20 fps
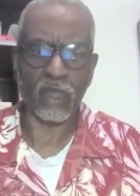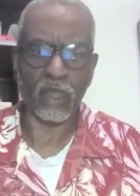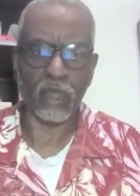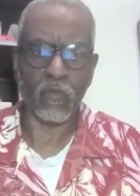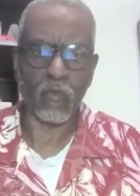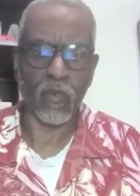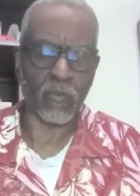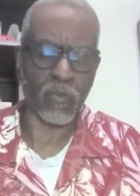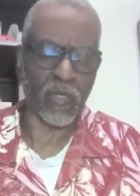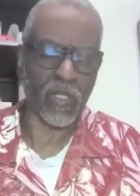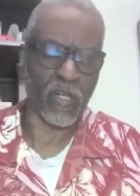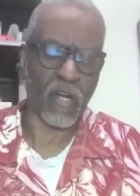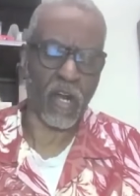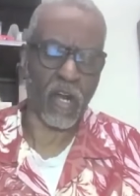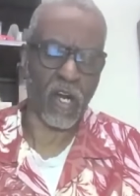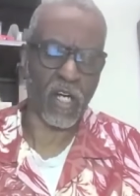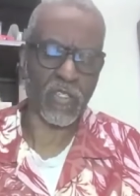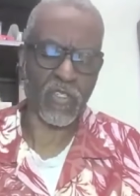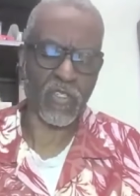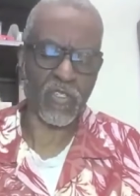with
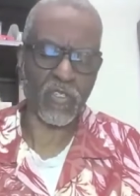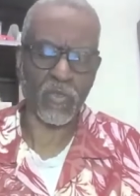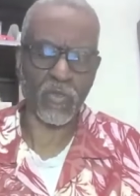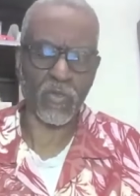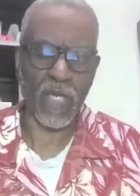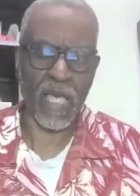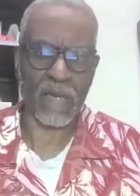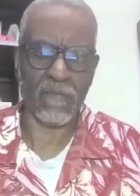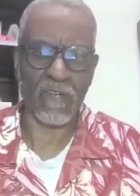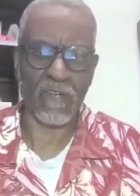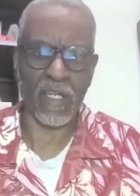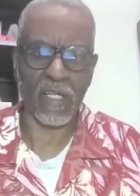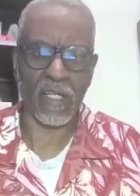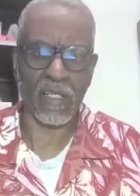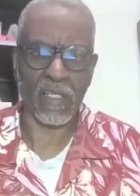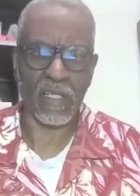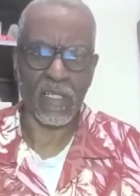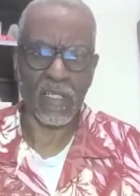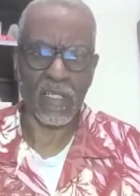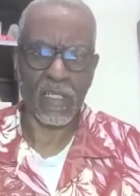regard to
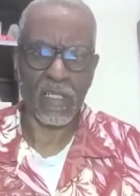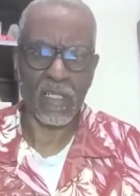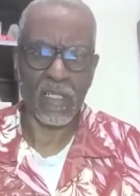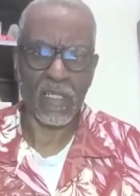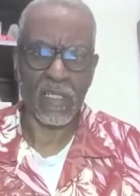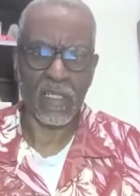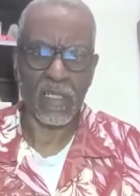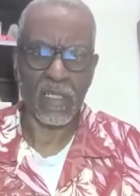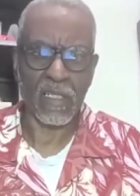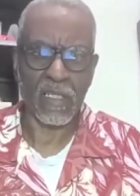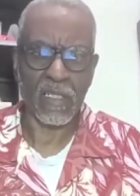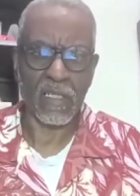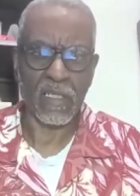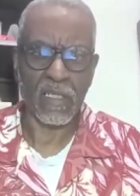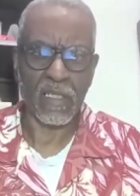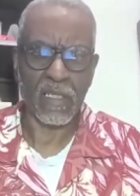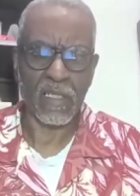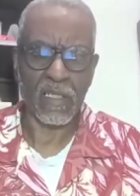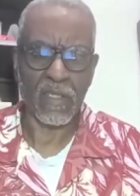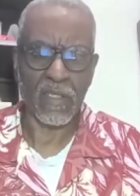having
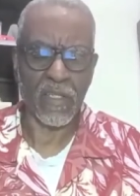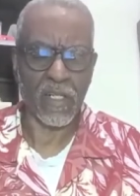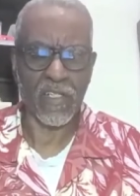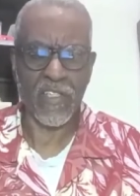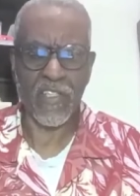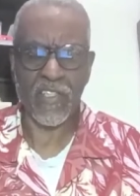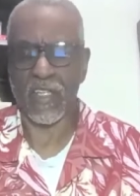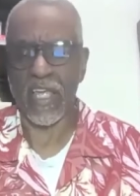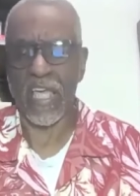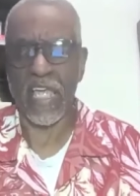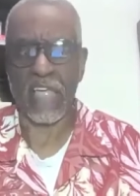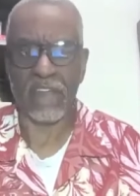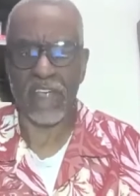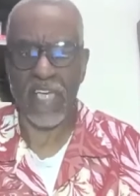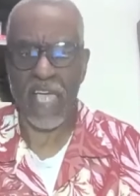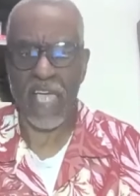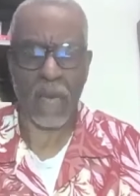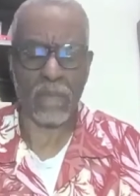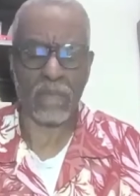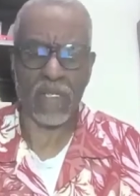their slave
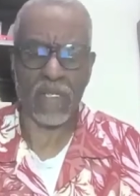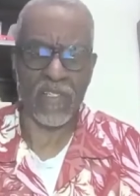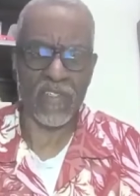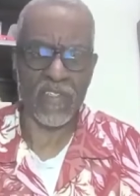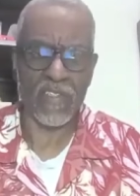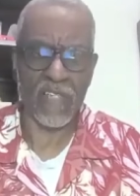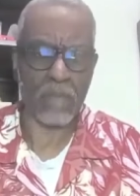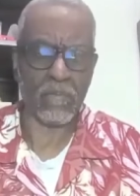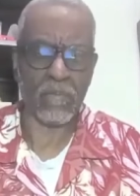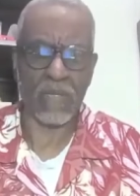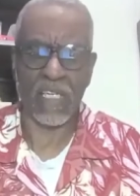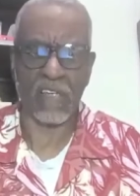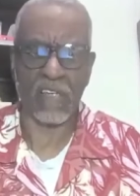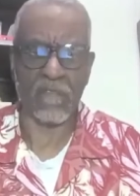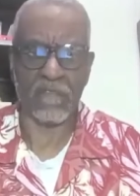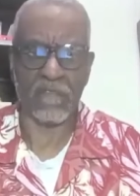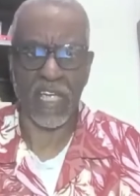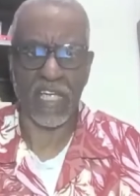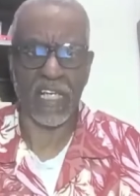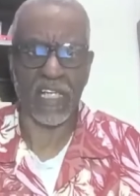cabins not be
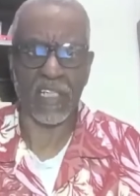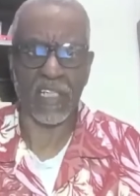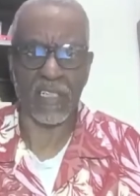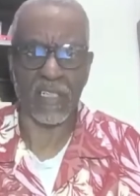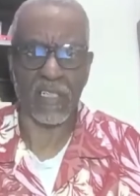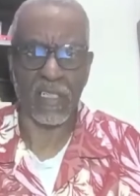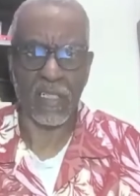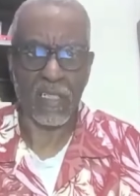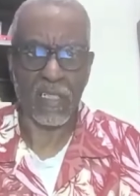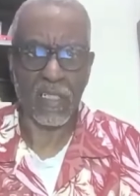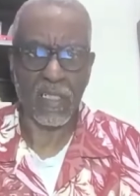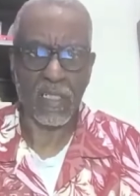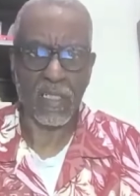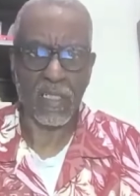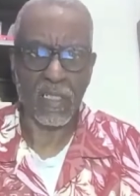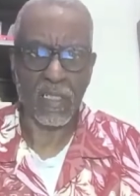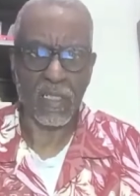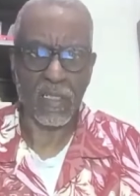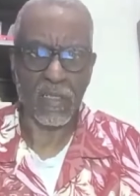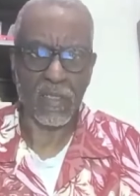invaded,
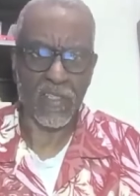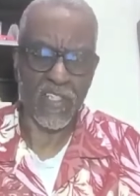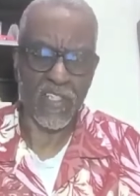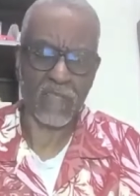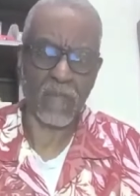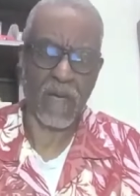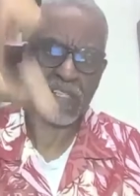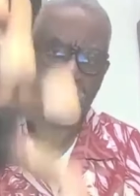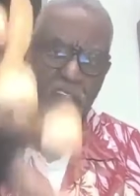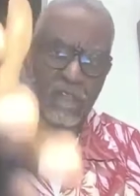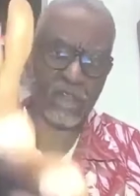despite the